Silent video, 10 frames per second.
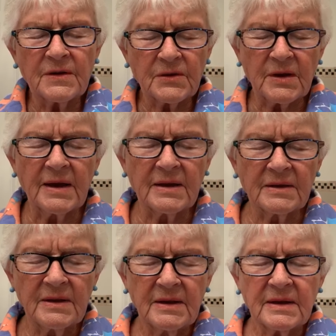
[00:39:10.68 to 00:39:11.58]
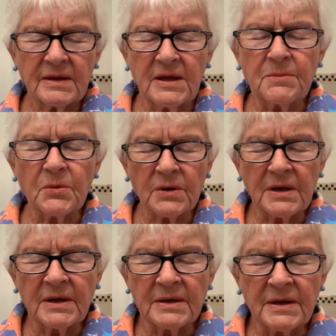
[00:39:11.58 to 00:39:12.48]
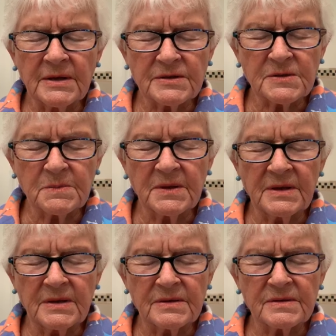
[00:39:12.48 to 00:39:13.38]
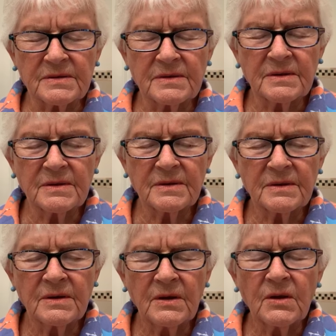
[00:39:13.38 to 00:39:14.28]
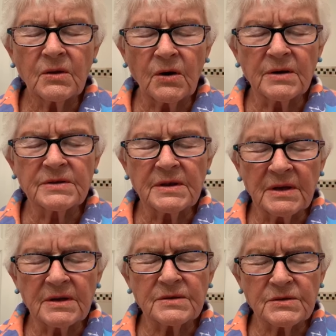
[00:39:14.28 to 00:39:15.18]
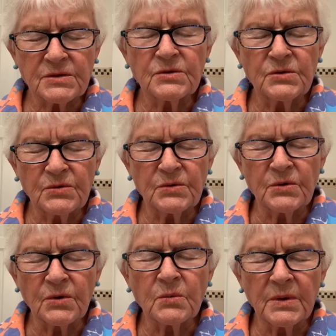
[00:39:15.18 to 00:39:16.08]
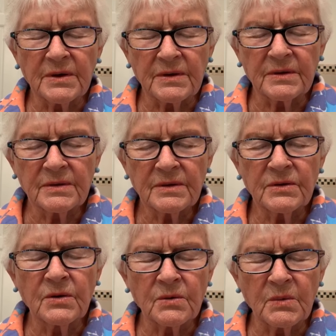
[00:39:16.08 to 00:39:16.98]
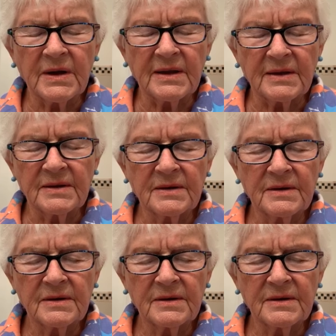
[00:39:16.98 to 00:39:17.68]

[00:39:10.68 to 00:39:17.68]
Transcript: Father God, keep working in us, please, causing us to do your will, your way.